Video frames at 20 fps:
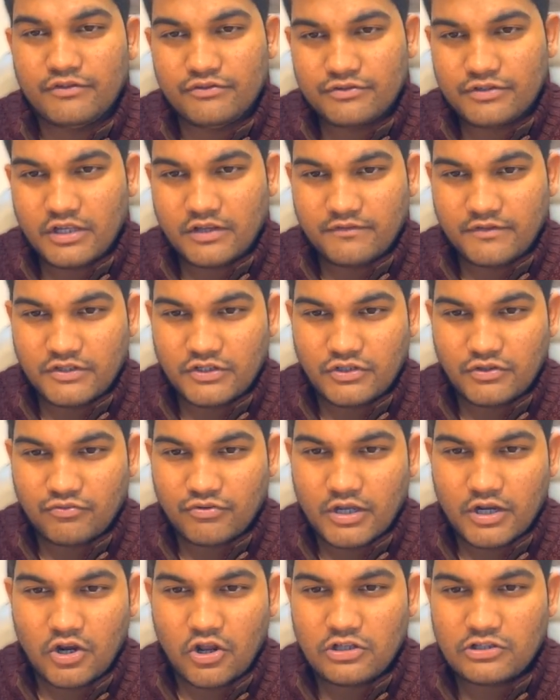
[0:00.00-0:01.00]
using which you
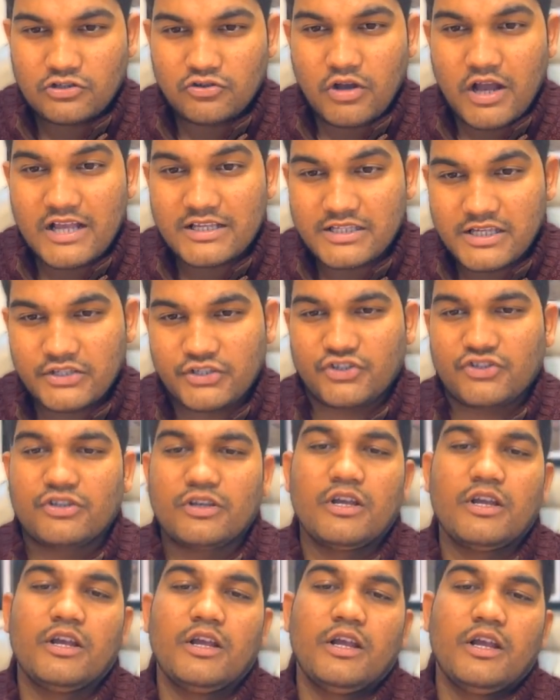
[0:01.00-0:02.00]
can also assess